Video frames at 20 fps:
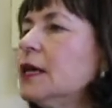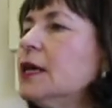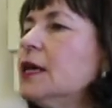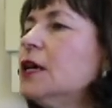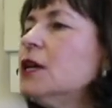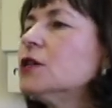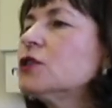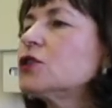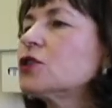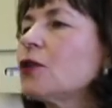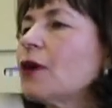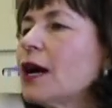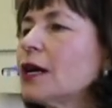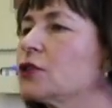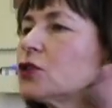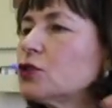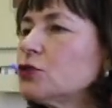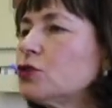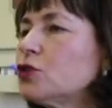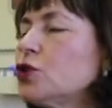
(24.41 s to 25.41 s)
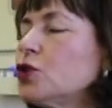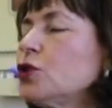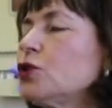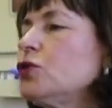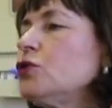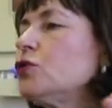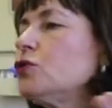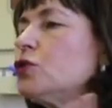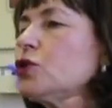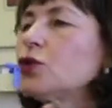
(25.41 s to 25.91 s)
When people come, I
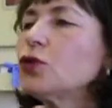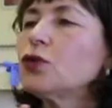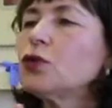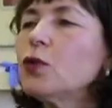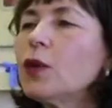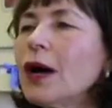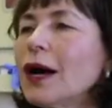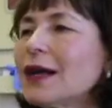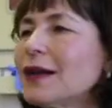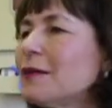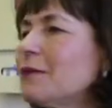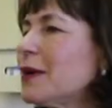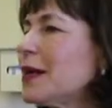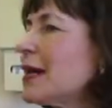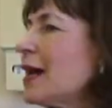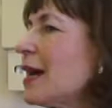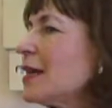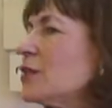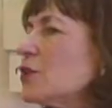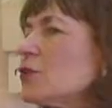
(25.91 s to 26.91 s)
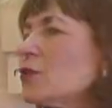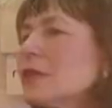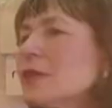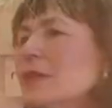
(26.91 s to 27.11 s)
always say, here's my routine.